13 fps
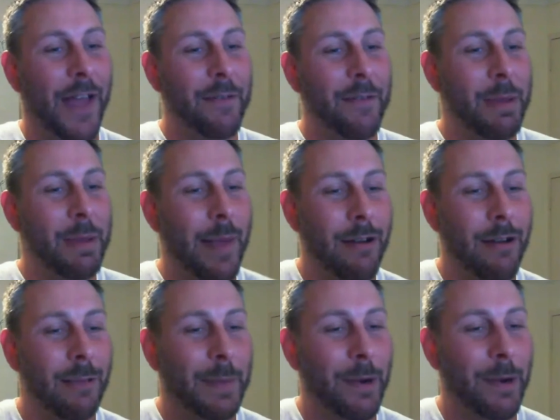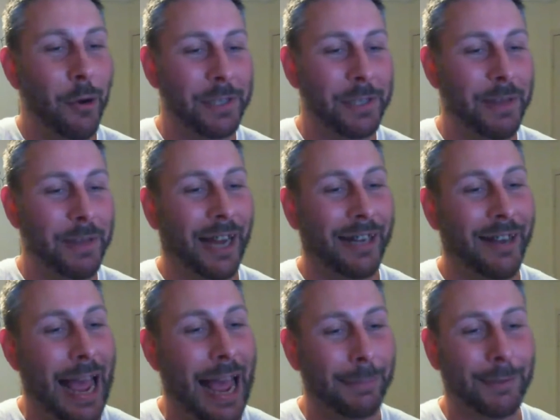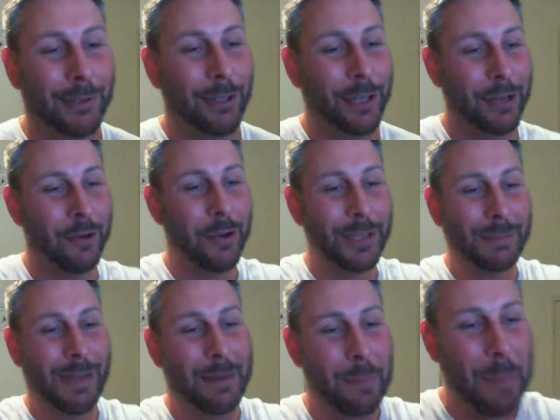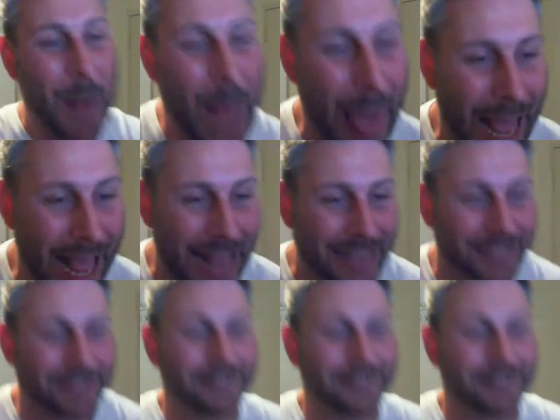me, Bender. It's been awesome, mate. Absolutely awesome. I had a blast.